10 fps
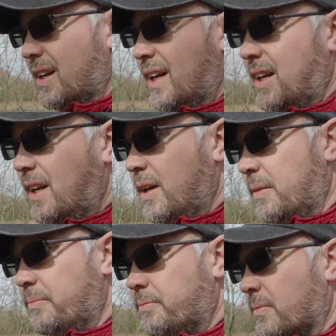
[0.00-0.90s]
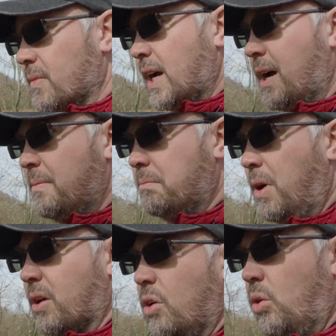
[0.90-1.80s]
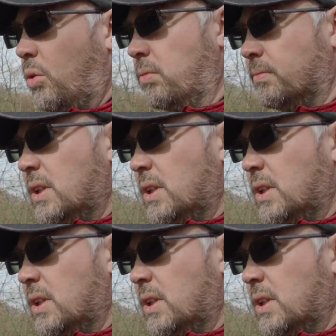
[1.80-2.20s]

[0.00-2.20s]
Mike Hall,